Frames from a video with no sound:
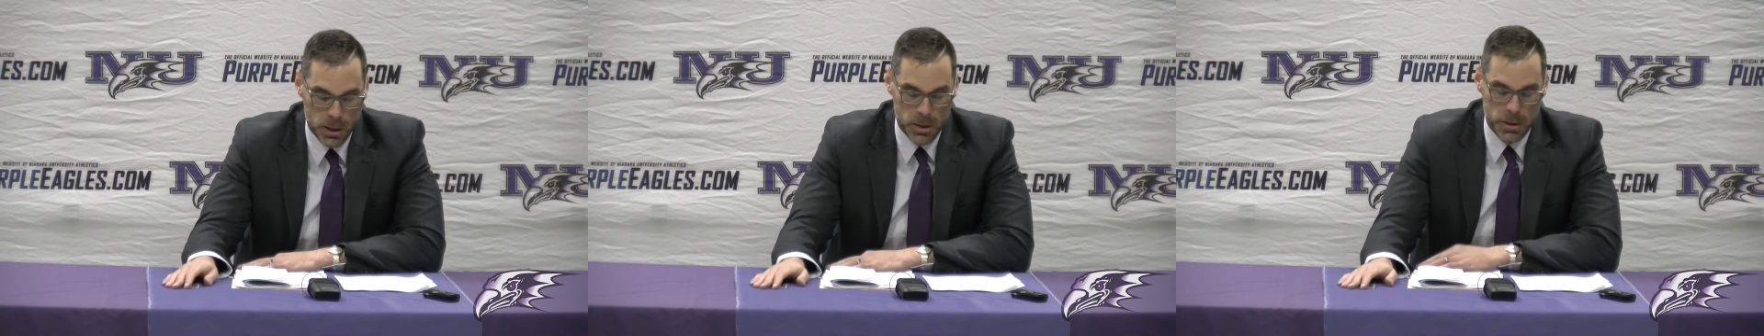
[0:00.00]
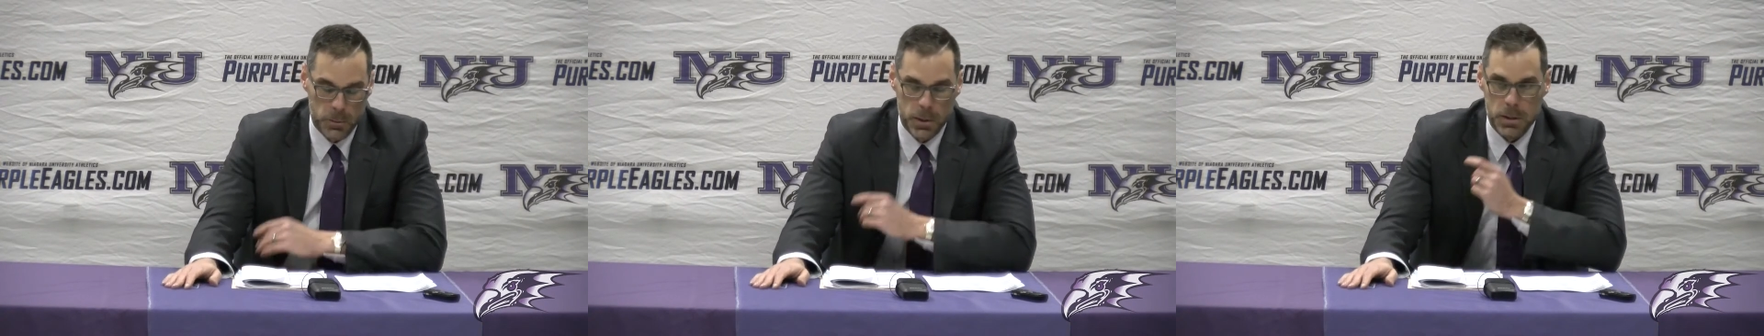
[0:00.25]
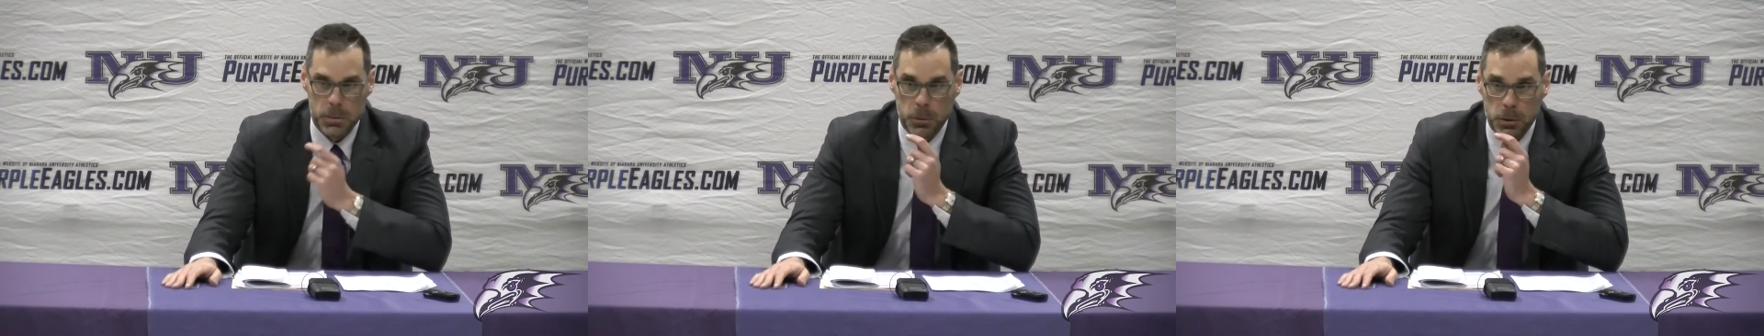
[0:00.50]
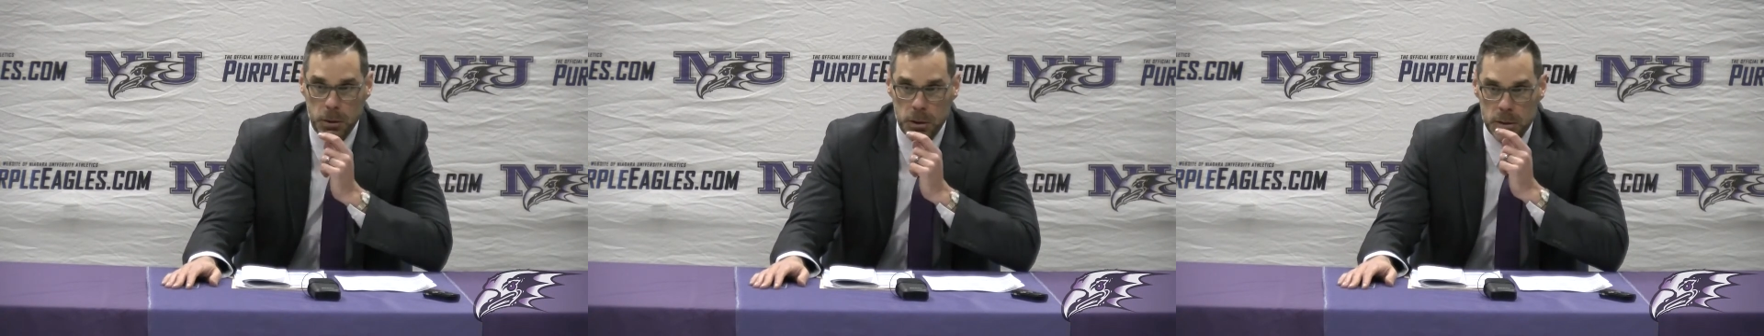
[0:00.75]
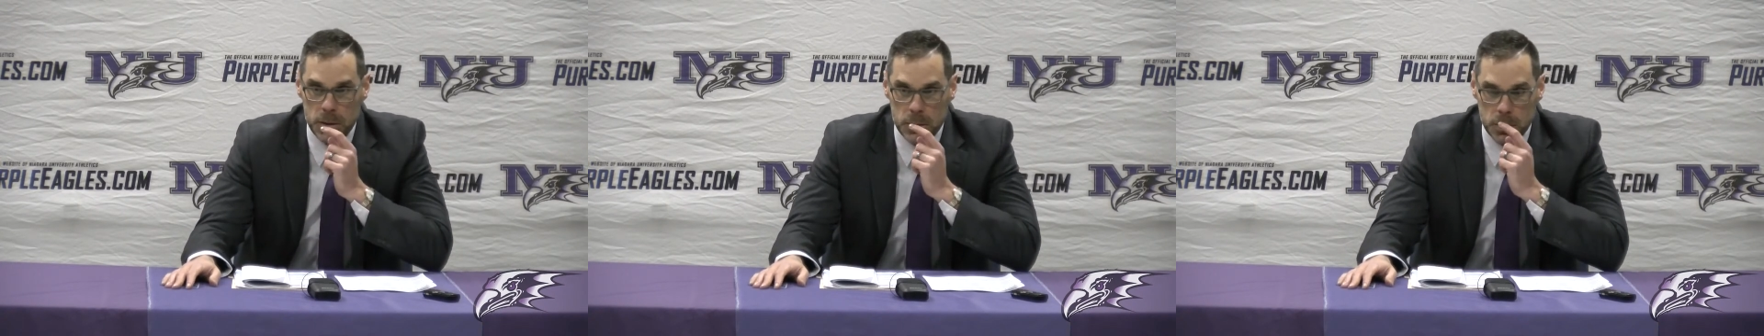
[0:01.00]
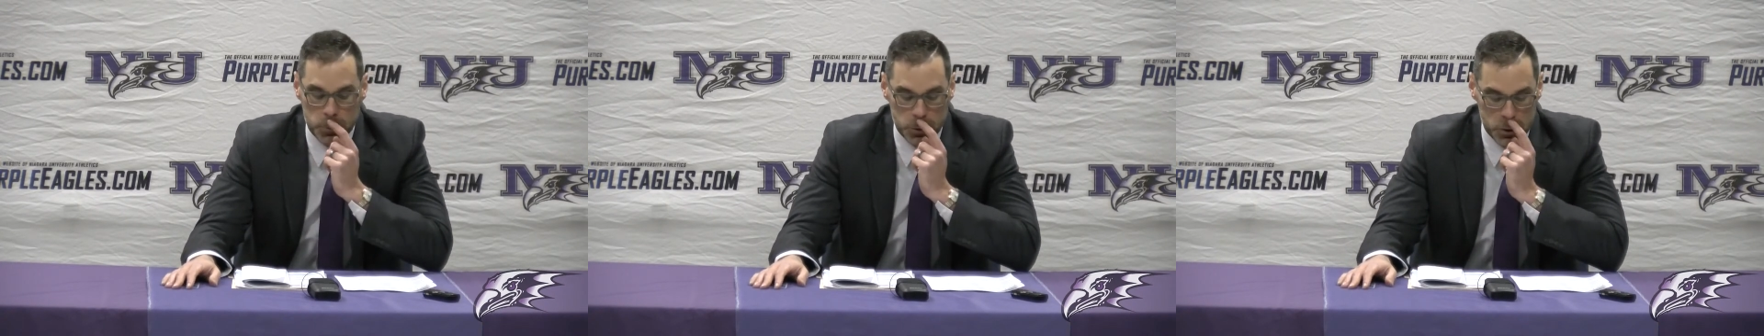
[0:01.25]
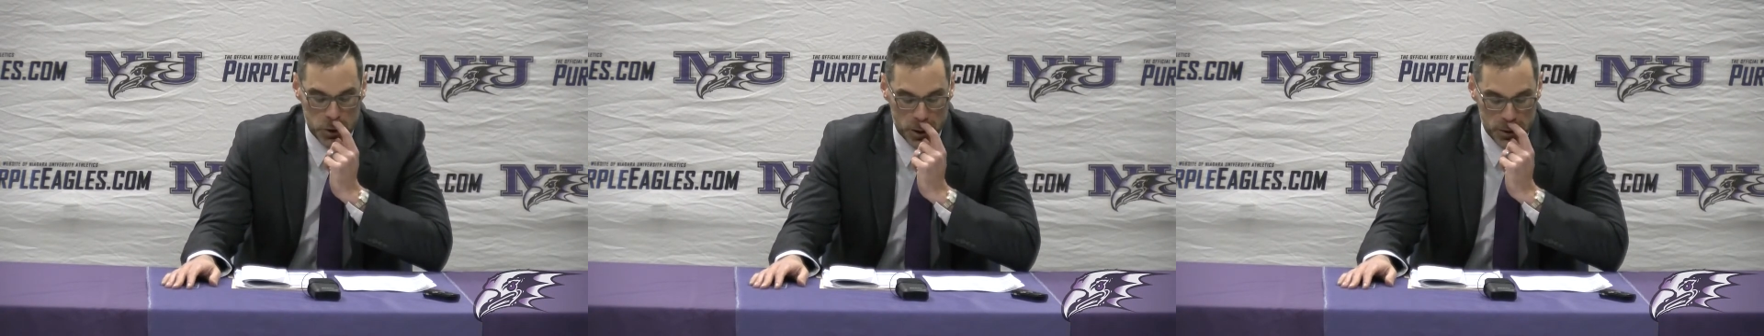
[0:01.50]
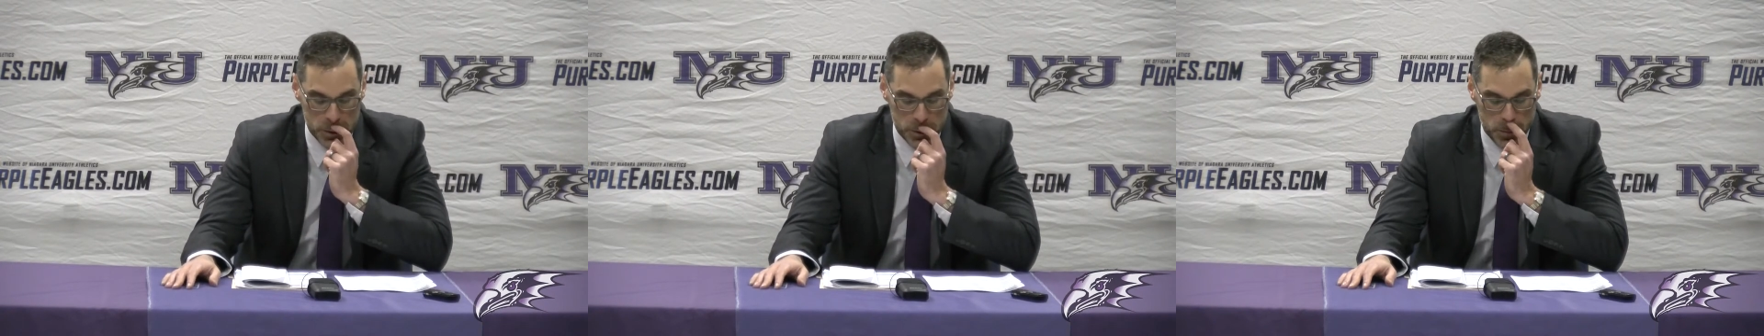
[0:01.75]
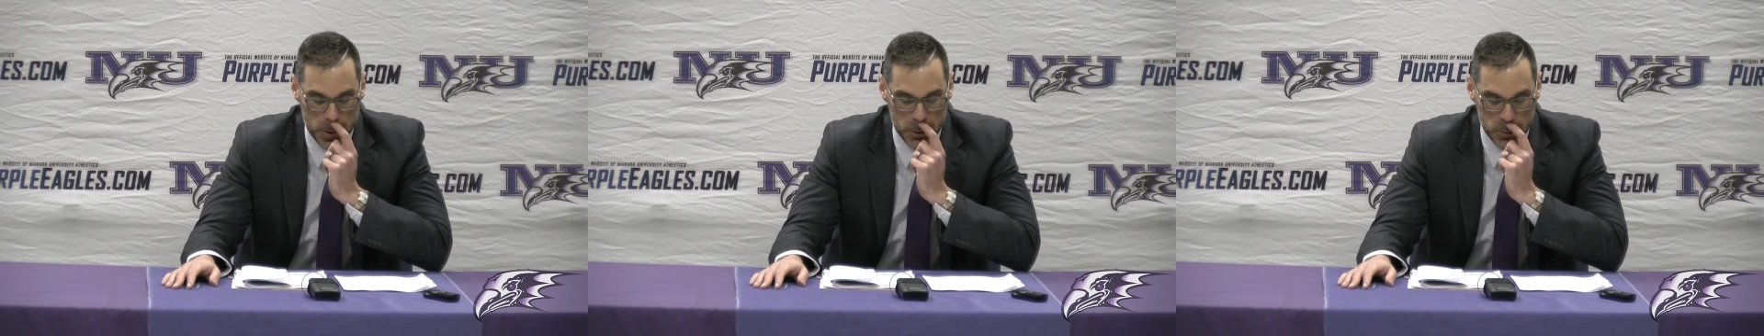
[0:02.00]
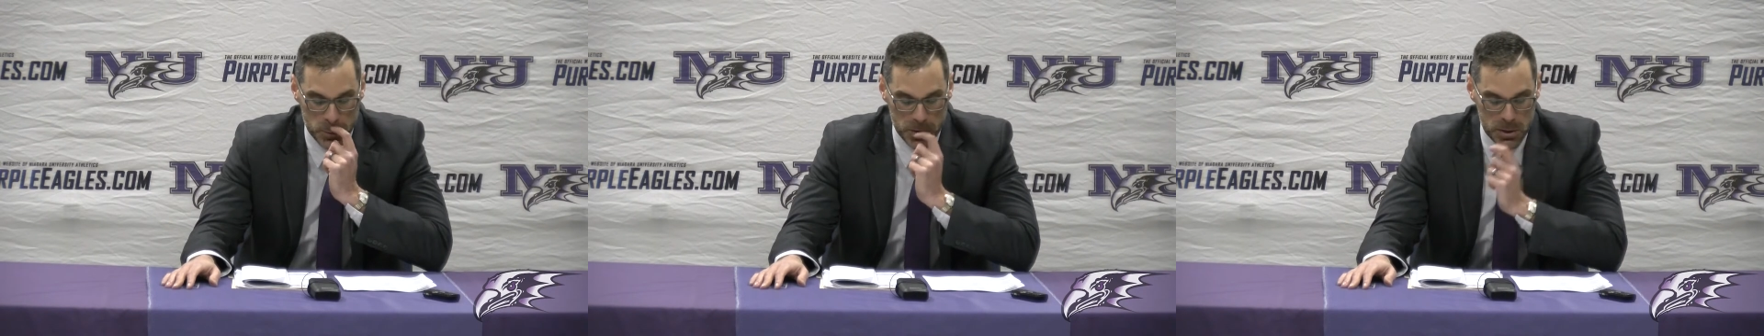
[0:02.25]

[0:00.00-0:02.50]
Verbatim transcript: I thought we had some good looks and some good shots on the power play.